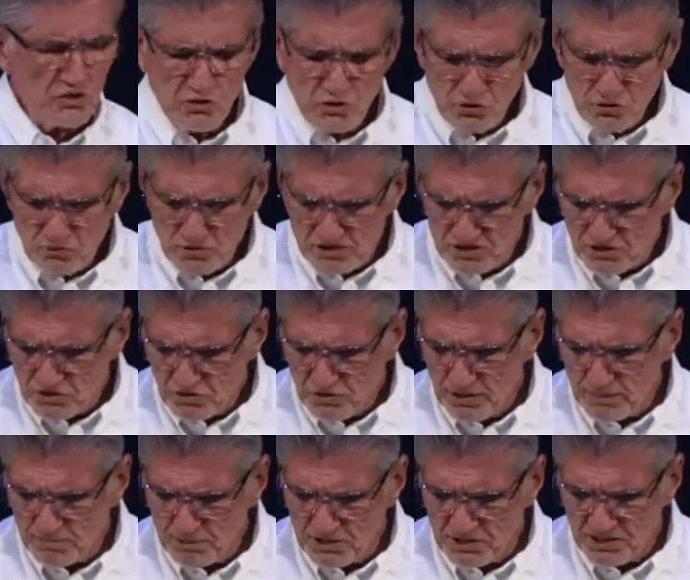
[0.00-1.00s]
to the
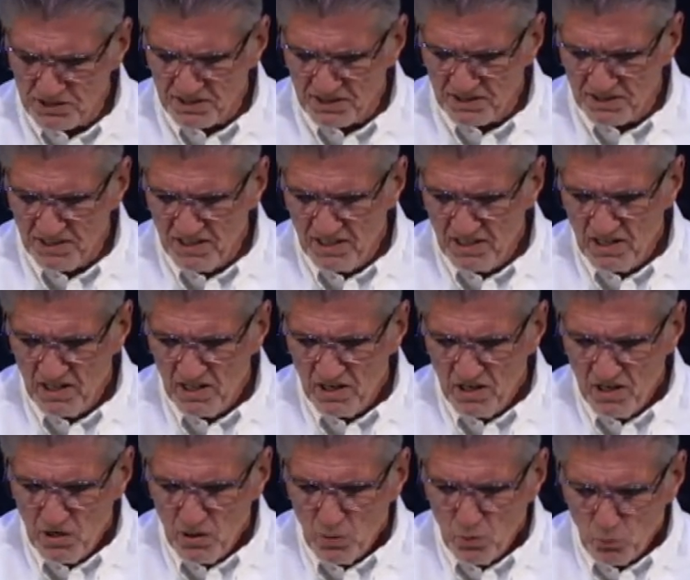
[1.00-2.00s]
scripture,
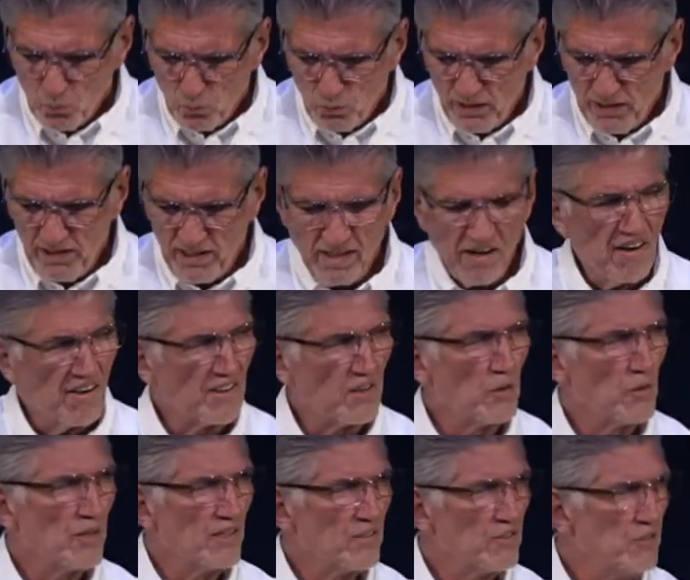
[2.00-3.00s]
we are
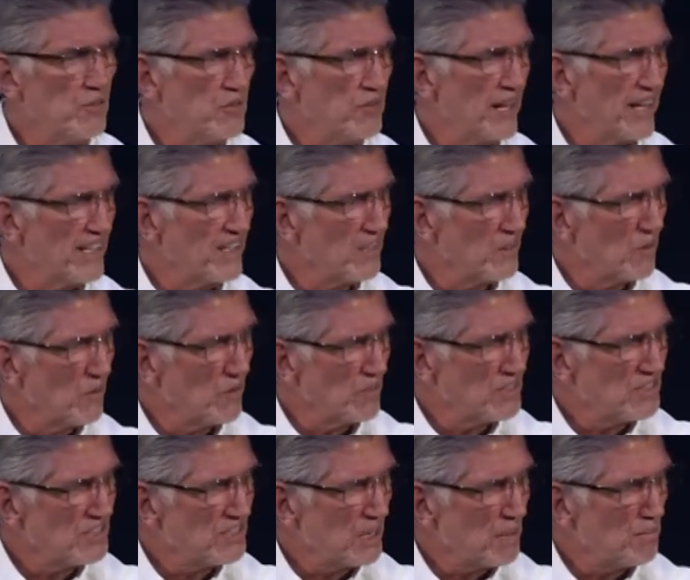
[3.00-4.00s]
going to take the Lord's
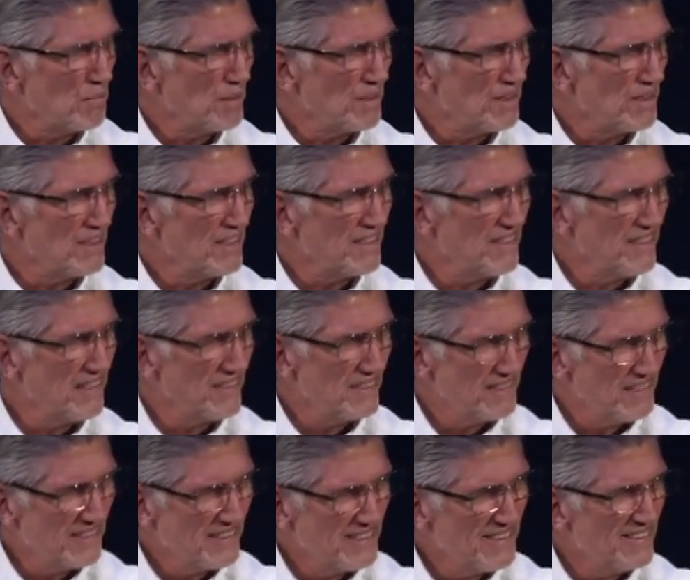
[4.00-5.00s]
Supper
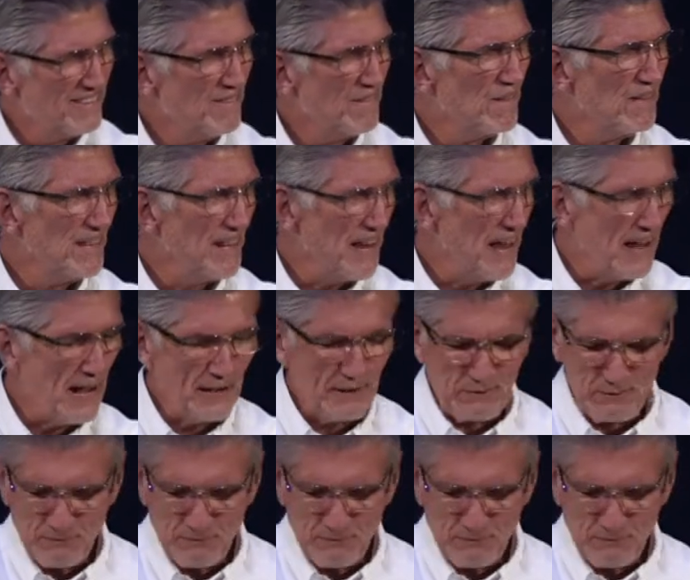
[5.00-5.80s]
now.